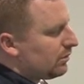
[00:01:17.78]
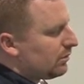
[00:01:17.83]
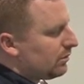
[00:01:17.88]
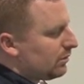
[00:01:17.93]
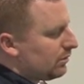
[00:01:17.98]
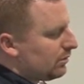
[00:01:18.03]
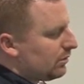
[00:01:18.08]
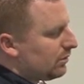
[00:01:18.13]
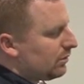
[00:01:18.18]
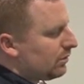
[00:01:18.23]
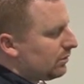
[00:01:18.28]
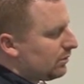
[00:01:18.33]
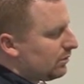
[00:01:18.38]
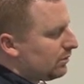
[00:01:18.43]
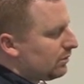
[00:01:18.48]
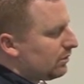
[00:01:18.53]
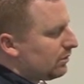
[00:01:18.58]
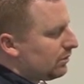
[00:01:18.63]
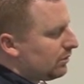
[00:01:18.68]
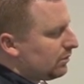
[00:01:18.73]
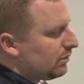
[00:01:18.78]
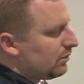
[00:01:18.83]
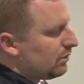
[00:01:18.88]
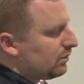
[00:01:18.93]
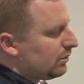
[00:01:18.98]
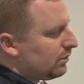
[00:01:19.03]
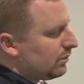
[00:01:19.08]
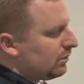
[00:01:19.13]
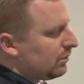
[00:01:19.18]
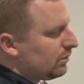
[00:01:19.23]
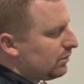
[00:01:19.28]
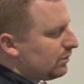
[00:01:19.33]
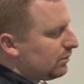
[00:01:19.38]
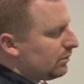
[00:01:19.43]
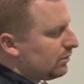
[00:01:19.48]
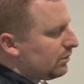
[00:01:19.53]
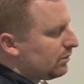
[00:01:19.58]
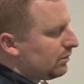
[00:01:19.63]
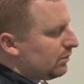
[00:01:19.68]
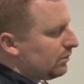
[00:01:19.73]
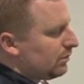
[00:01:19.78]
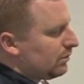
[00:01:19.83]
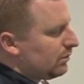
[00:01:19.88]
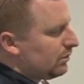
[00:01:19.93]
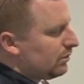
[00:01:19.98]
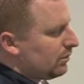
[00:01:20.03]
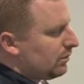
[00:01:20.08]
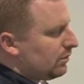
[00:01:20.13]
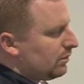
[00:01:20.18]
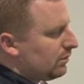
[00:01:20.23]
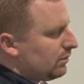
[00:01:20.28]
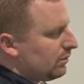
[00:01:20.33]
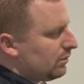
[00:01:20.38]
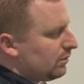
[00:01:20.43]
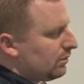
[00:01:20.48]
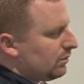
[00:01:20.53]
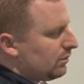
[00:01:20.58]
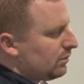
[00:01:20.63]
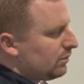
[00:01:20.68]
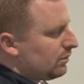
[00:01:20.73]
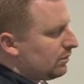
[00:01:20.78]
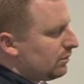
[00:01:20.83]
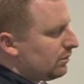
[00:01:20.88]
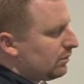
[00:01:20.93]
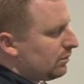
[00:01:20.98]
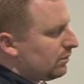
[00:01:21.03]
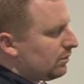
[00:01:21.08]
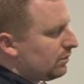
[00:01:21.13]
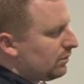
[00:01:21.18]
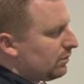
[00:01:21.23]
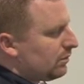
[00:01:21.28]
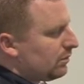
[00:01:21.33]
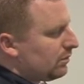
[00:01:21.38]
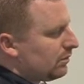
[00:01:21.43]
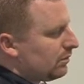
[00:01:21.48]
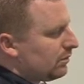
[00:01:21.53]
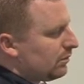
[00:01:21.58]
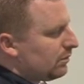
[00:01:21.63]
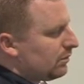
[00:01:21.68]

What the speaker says: (not speaking)